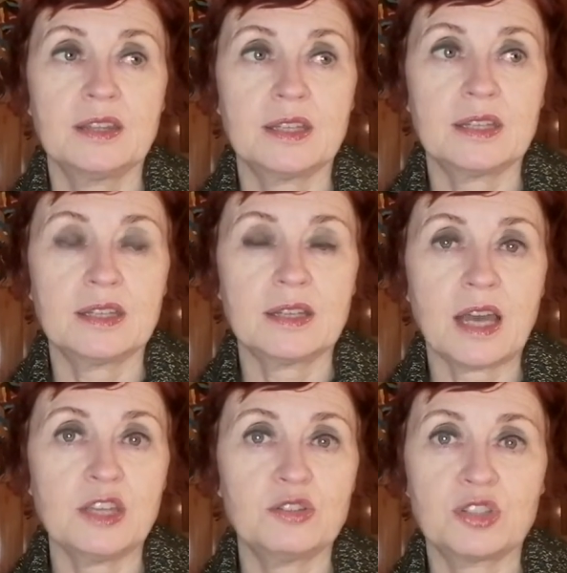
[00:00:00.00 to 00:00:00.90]

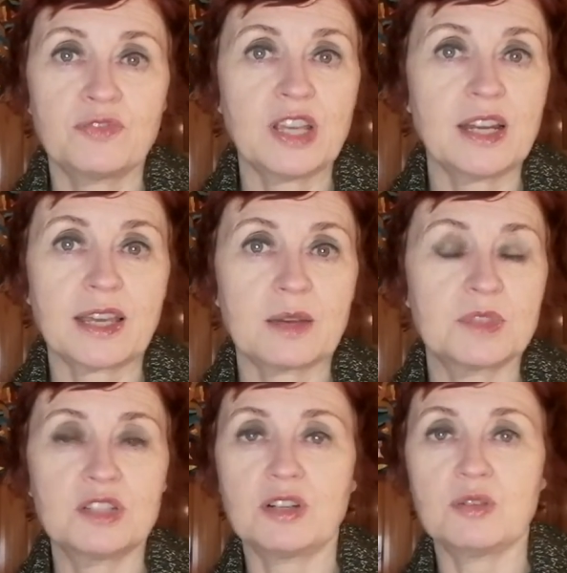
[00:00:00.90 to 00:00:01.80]
I used to feel like I
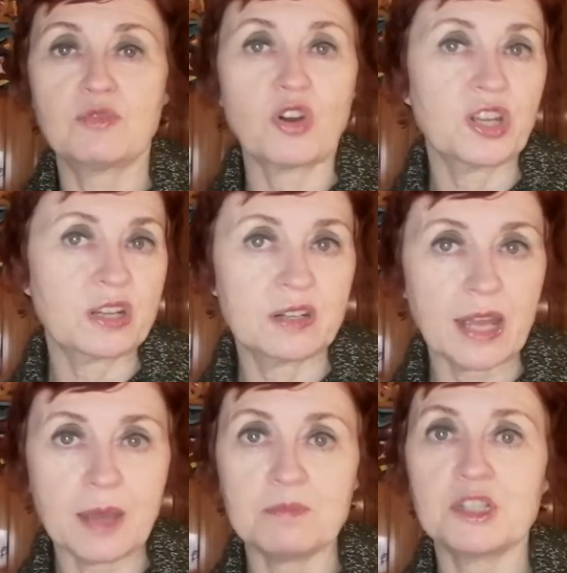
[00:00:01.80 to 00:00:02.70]
was nearly running on
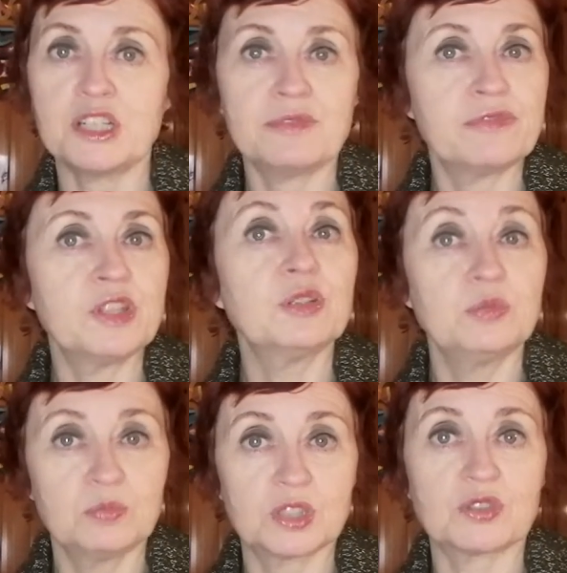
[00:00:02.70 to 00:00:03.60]
empty
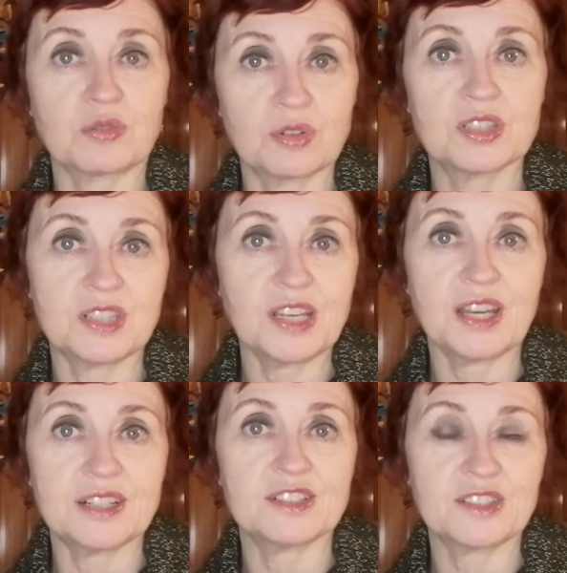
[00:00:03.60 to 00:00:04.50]
fumes towards the
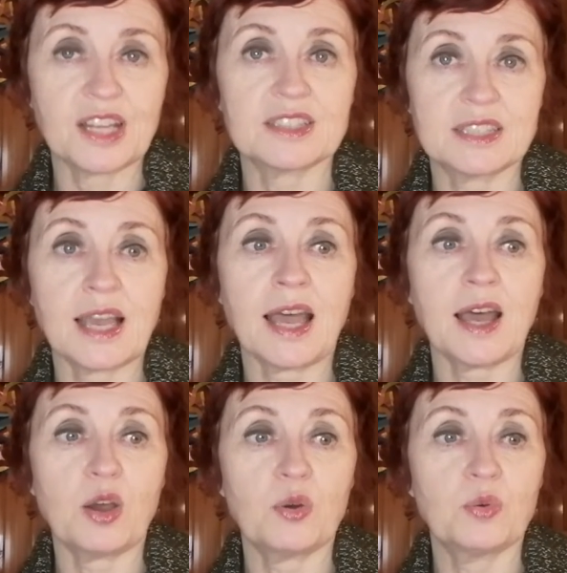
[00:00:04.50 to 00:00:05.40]
end. That's
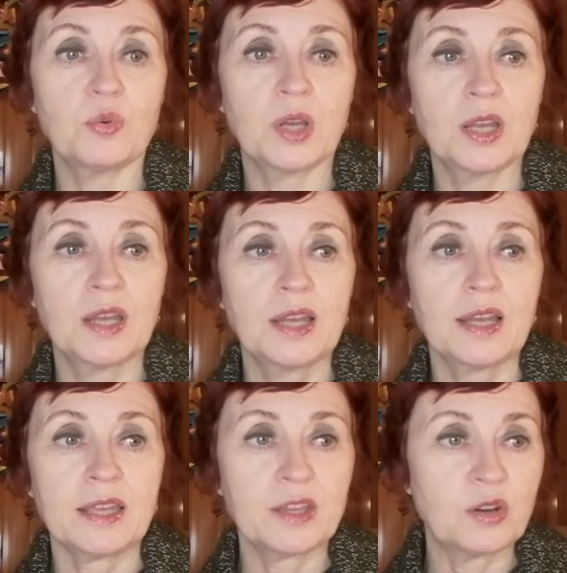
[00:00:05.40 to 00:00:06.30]
how,
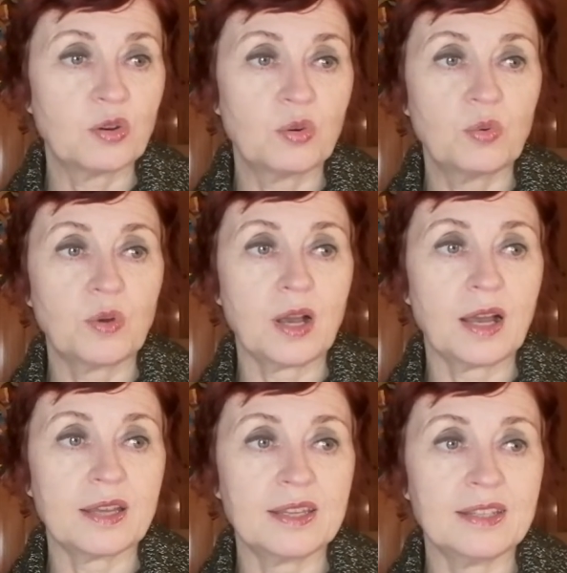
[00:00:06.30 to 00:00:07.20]

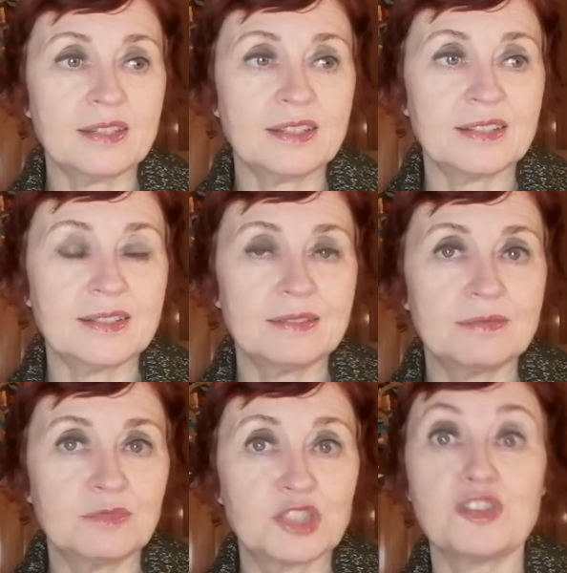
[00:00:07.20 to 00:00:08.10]
I
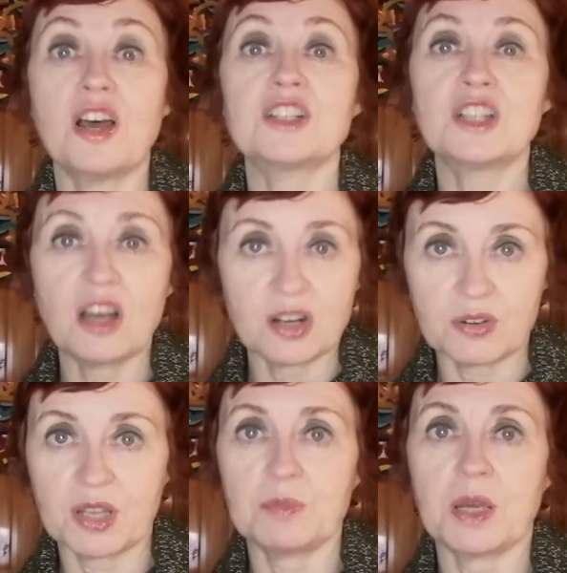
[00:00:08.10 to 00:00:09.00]
was not
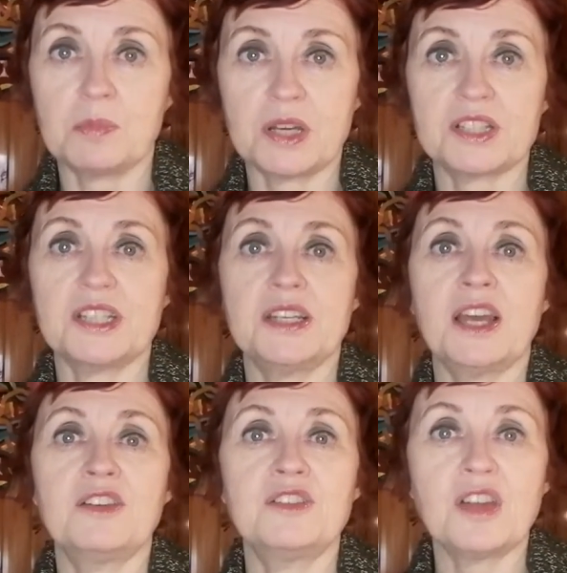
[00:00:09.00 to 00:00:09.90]
honouring my body,
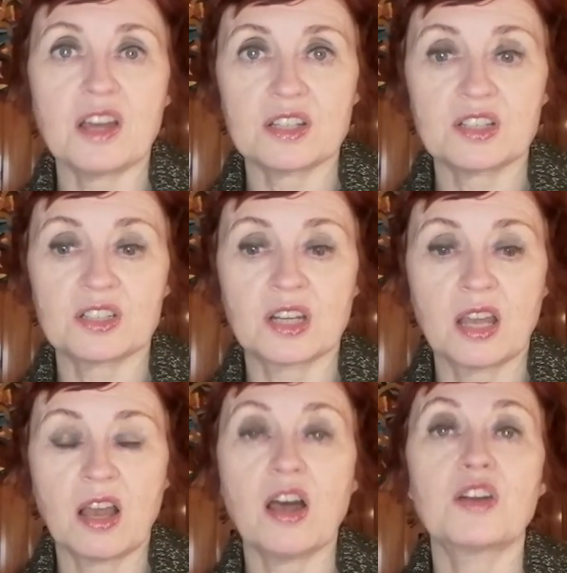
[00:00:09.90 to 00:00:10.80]
and not
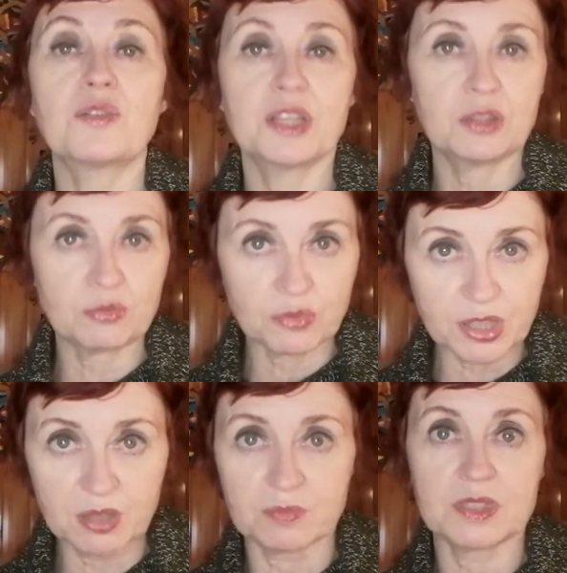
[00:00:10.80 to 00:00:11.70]
honouring the
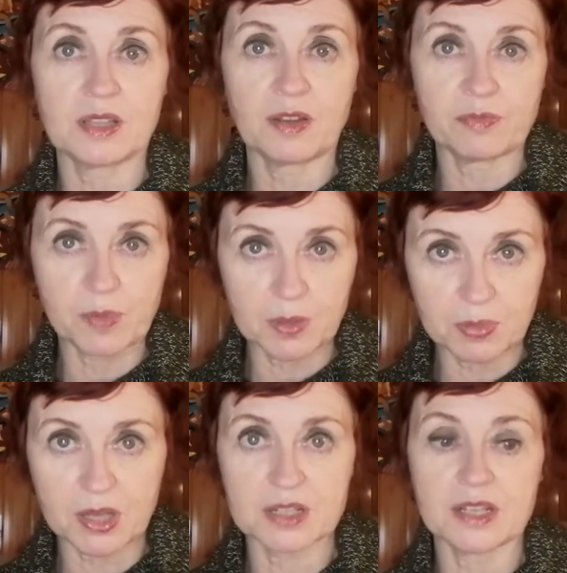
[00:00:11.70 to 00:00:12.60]
rhythms of my
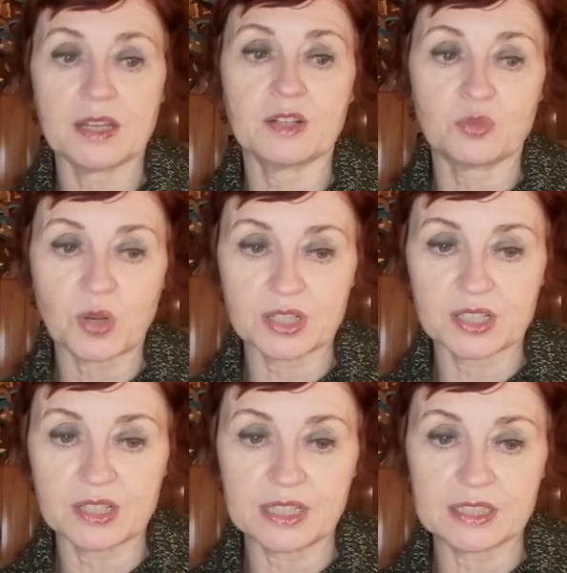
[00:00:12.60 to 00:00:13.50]
body and what
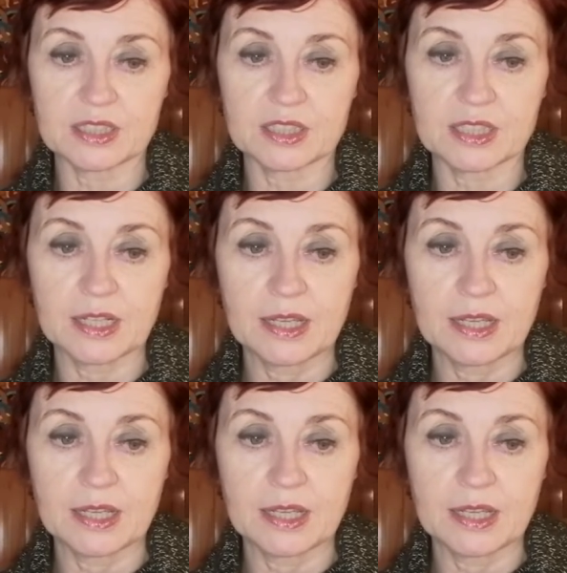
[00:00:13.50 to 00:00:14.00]
it needed.